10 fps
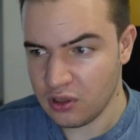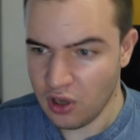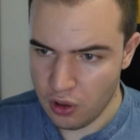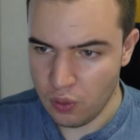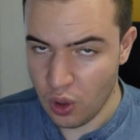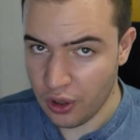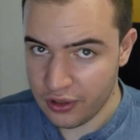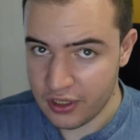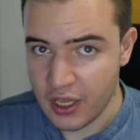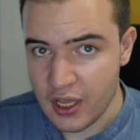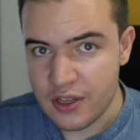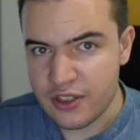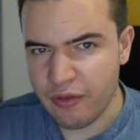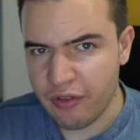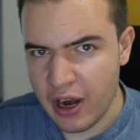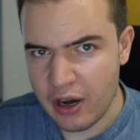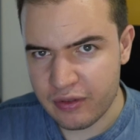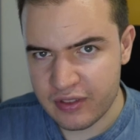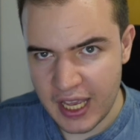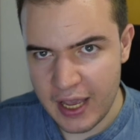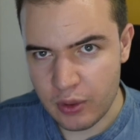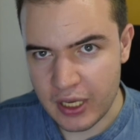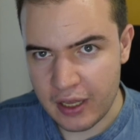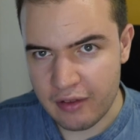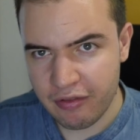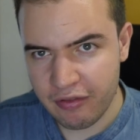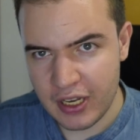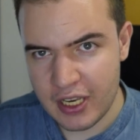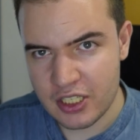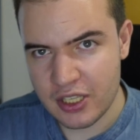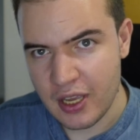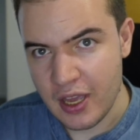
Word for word: or want, some far-off day when I have finished